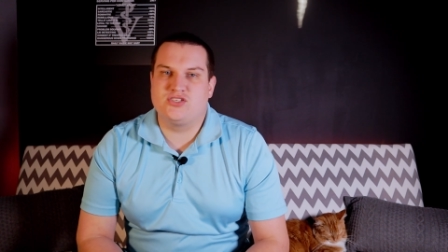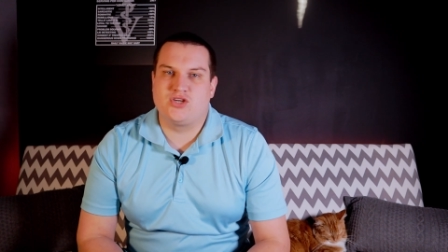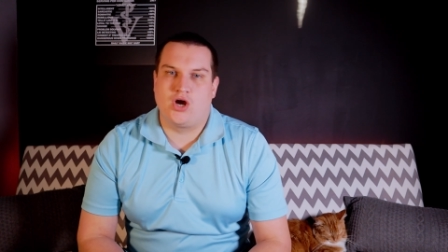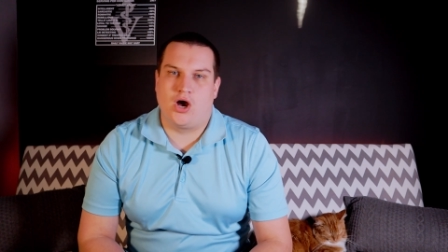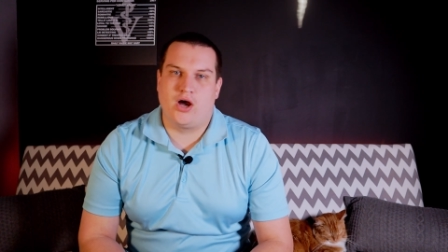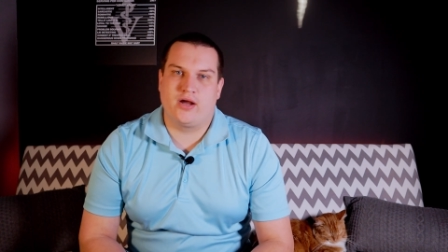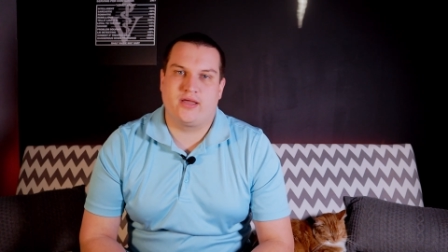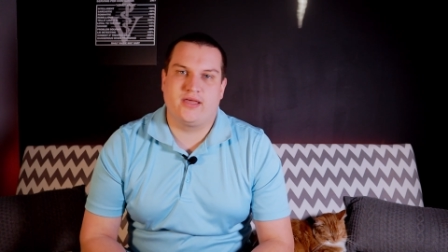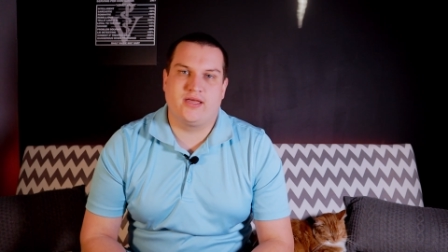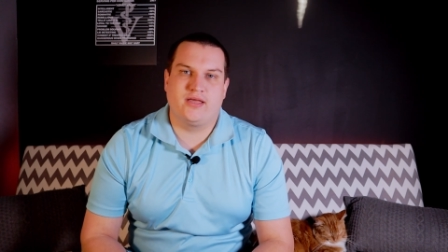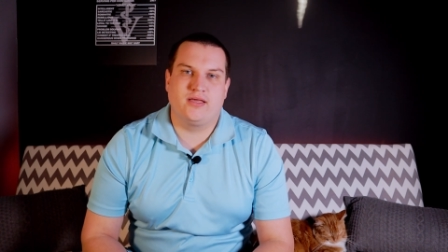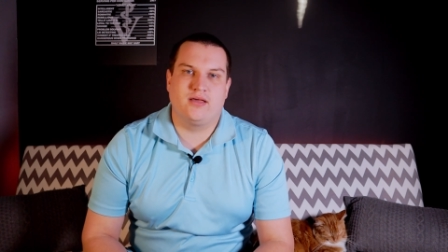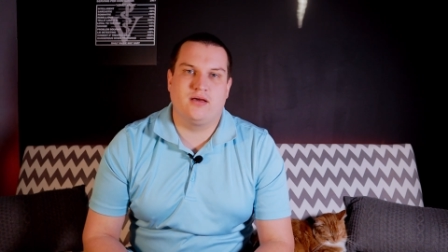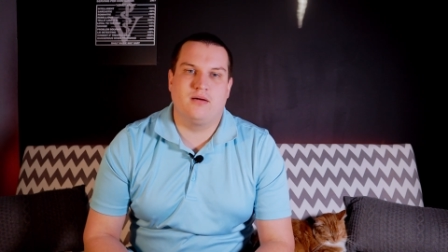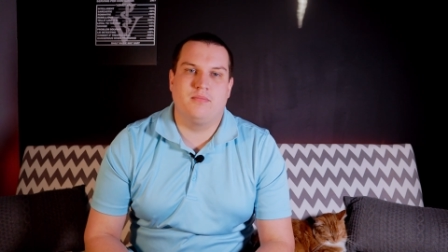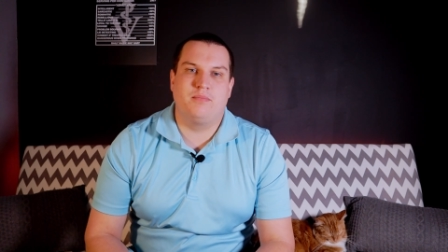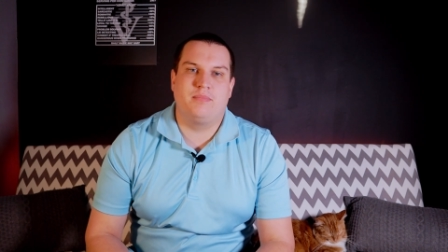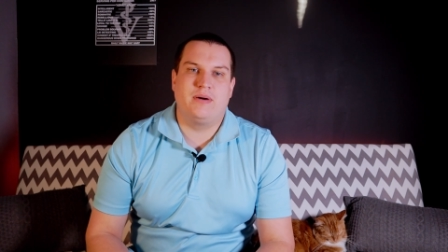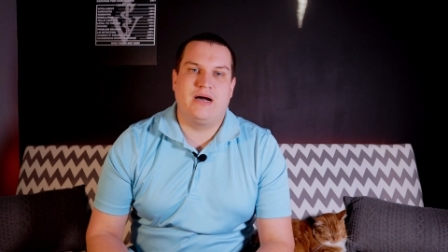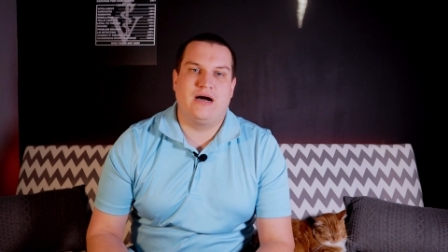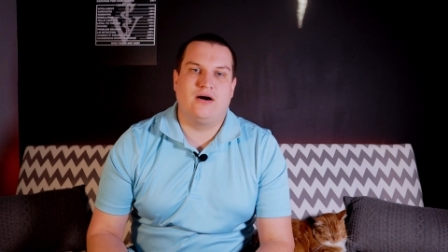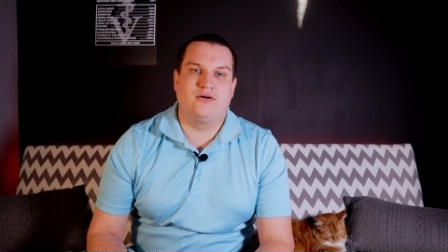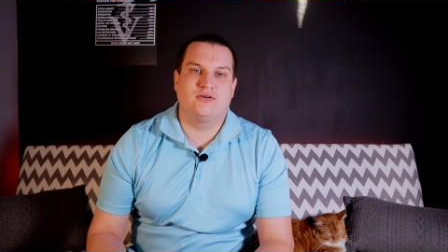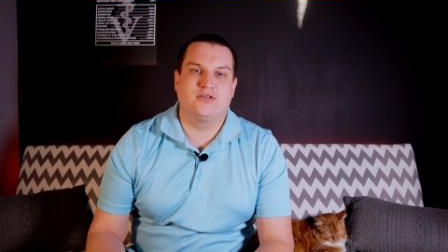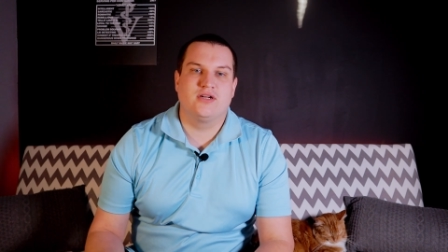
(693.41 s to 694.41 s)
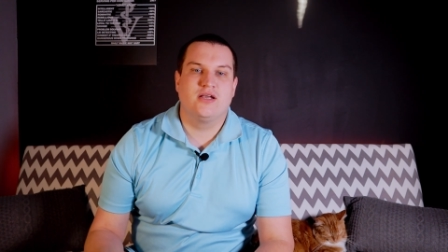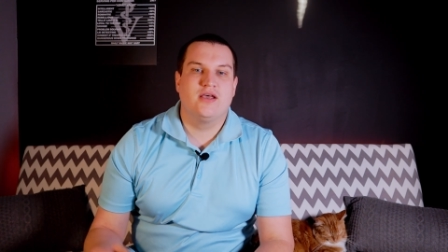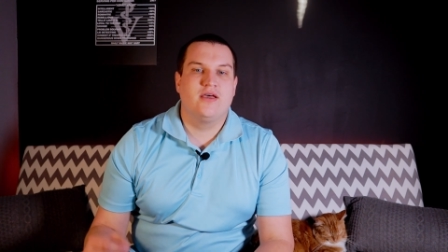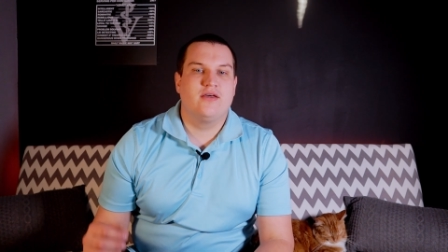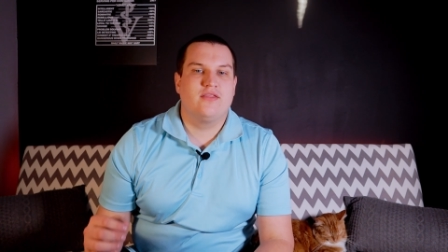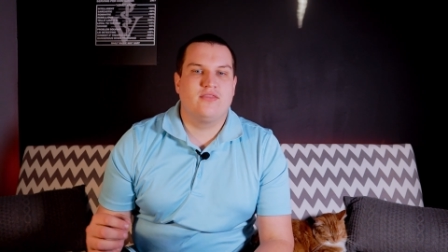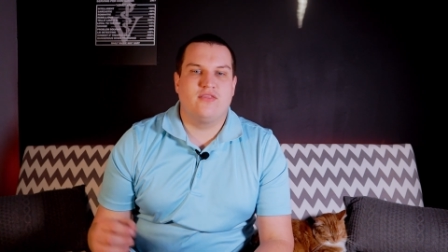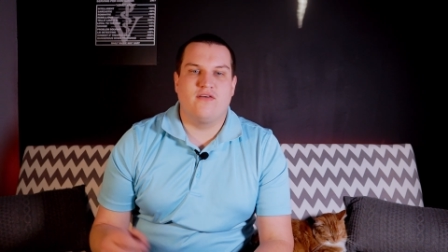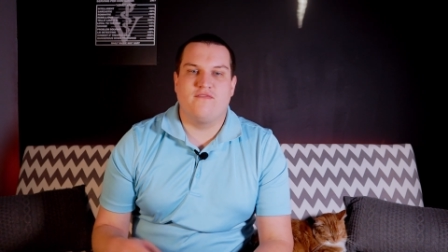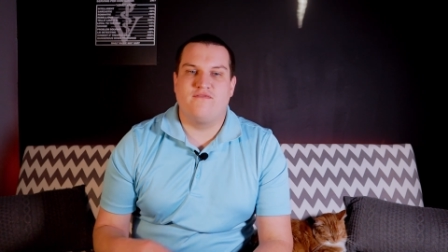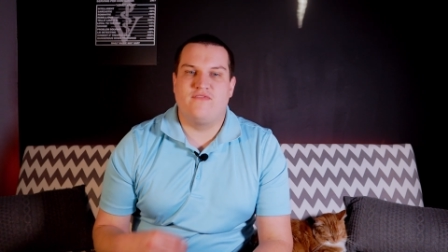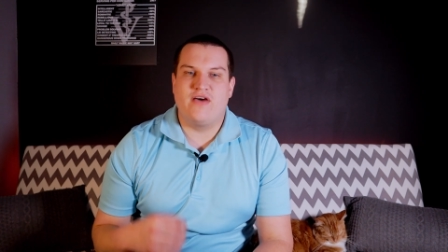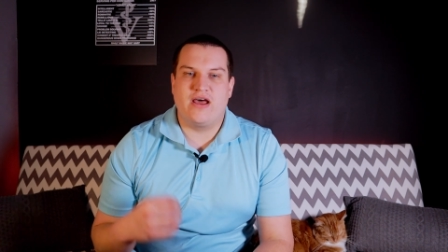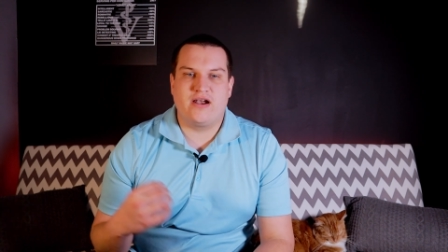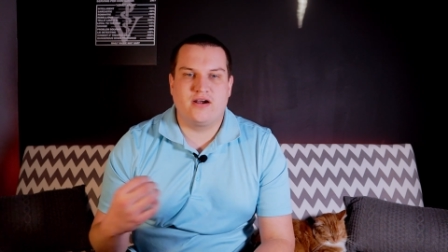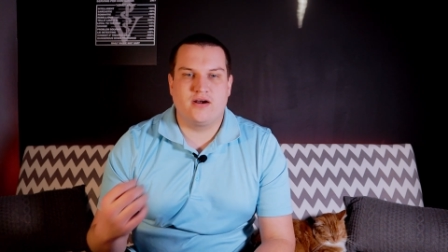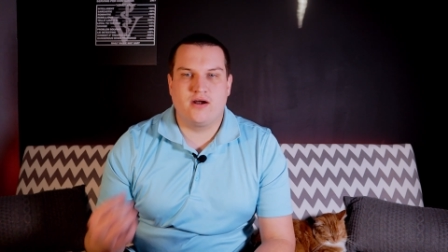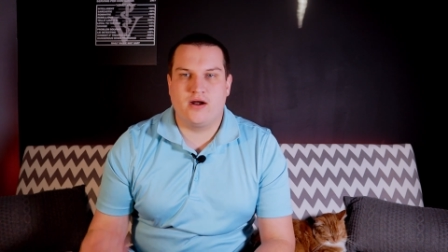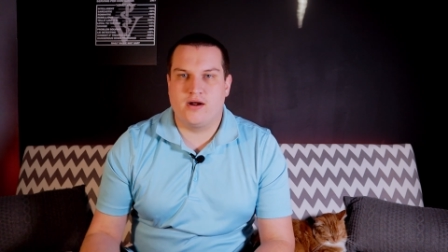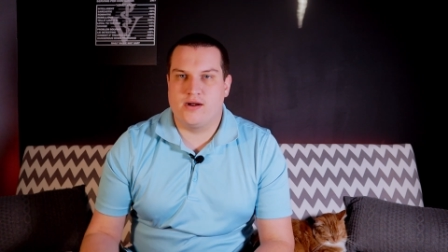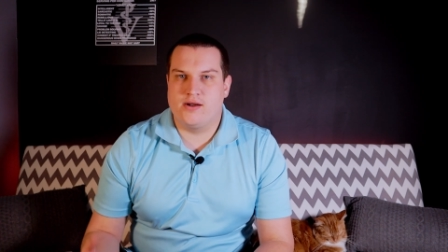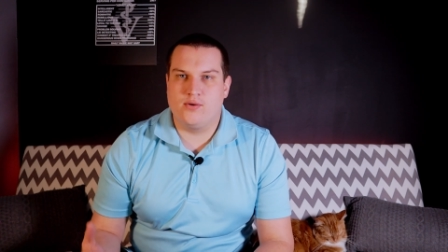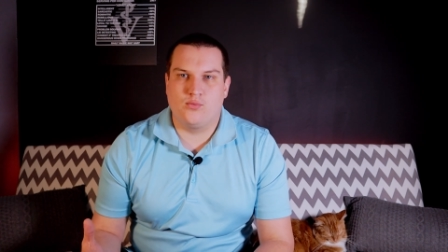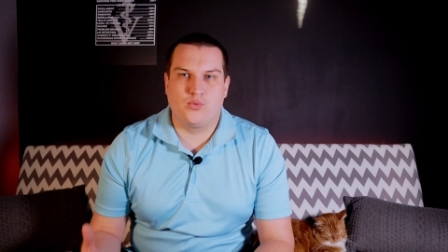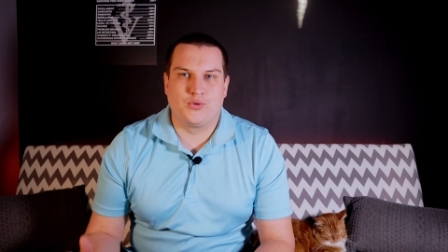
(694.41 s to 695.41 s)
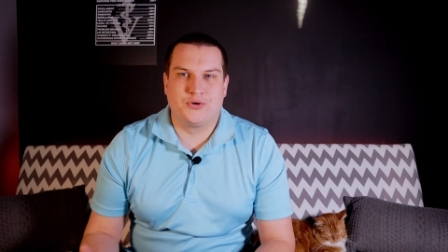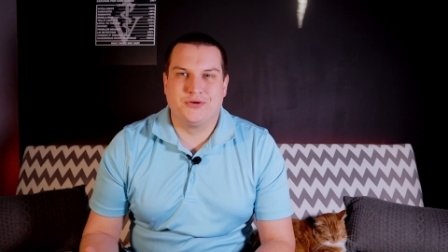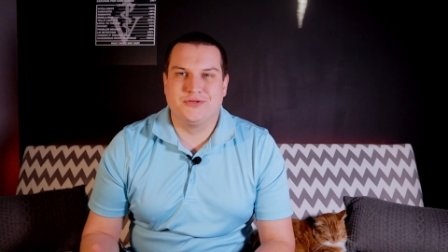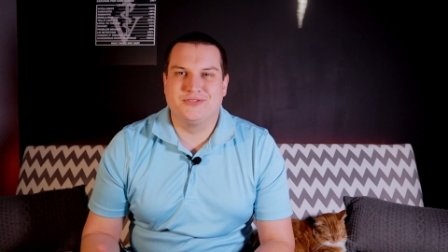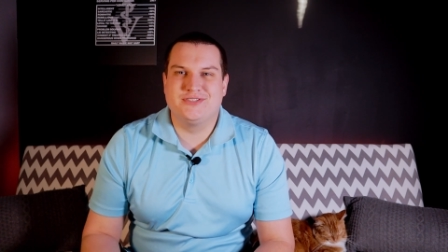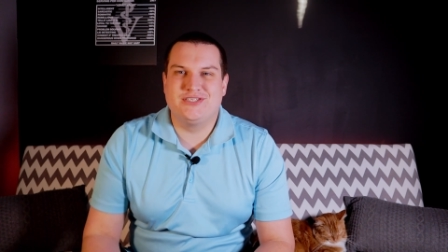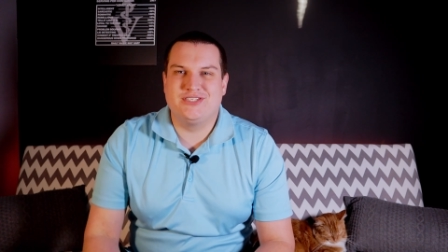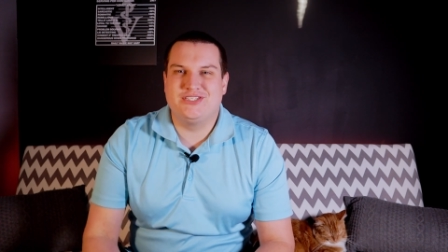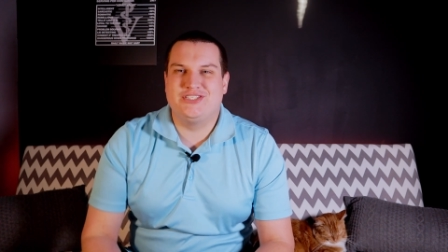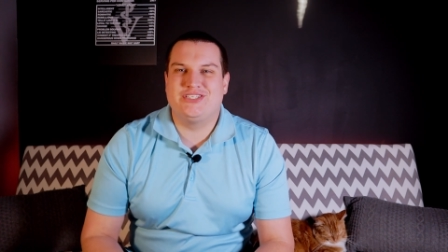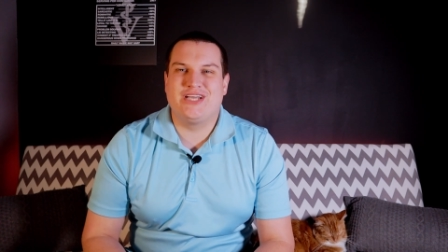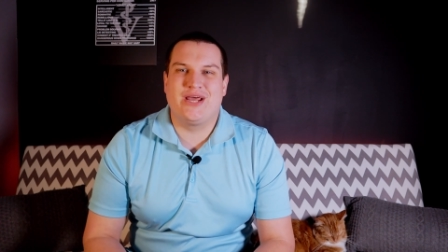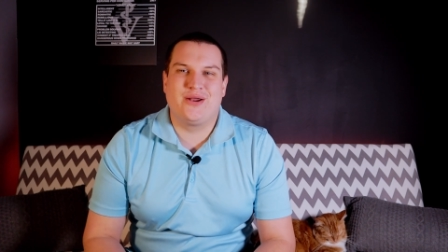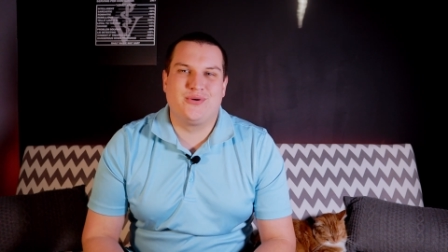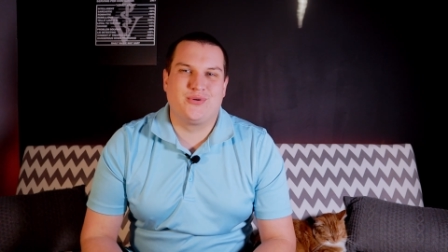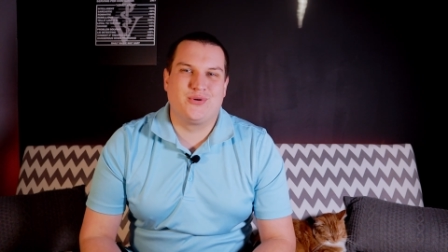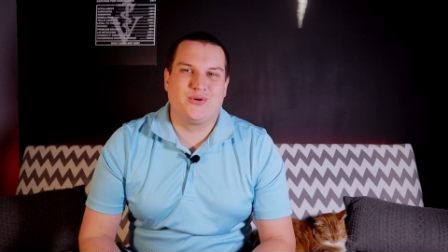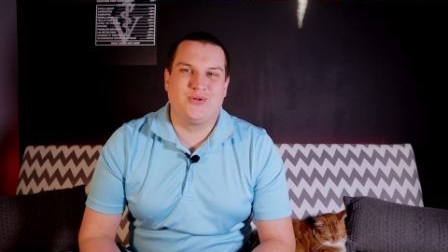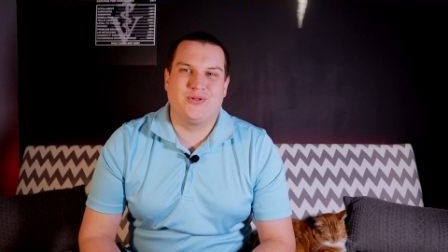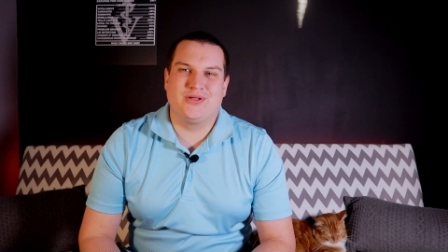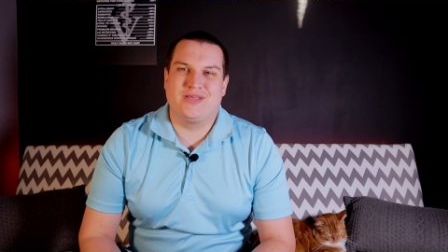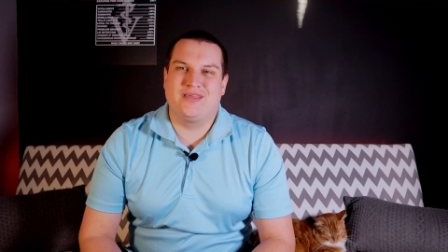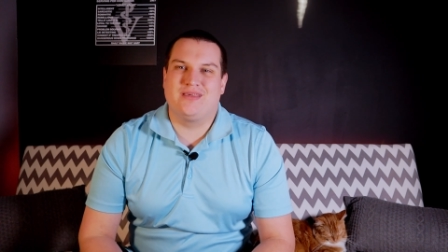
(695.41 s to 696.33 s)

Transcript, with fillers: talking about the veterinary world in general,